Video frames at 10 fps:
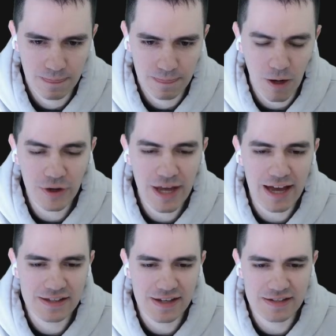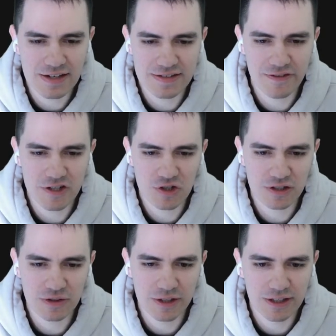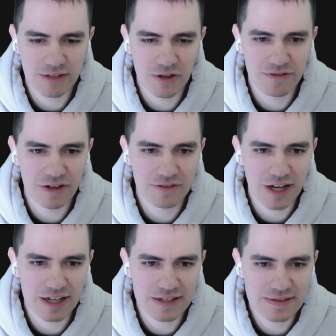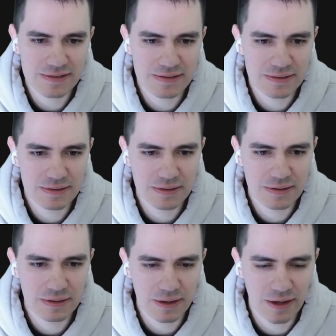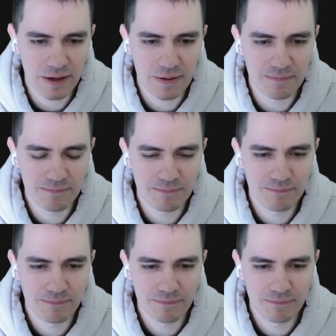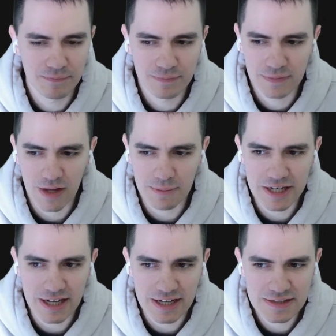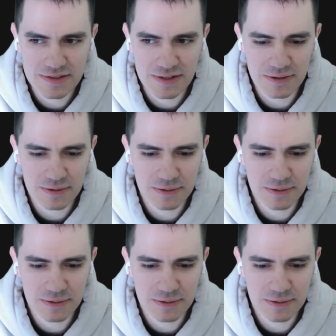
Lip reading: Oh yeah, it does eventually do it if you have enough nines. How many nines though?